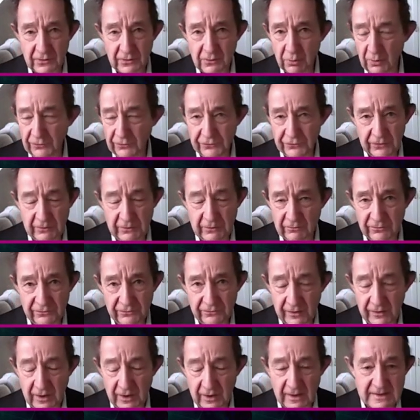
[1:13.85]
and
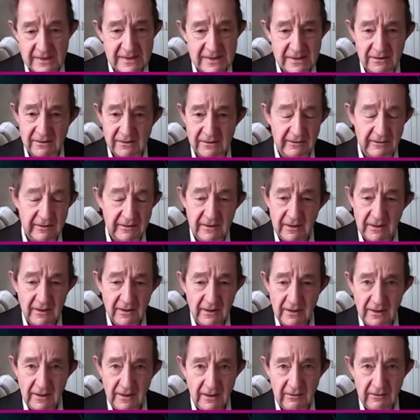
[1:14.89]
quantum vastly
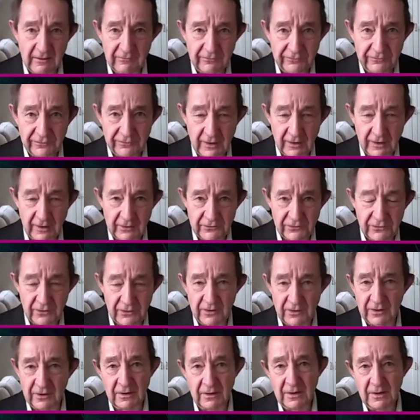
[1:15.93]

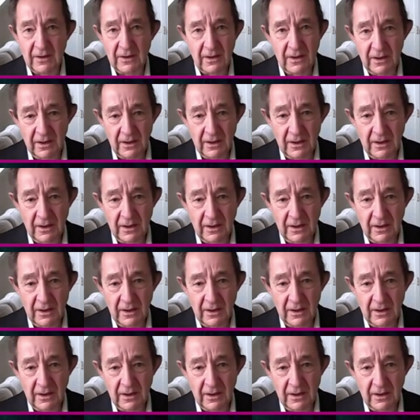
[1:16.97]
faster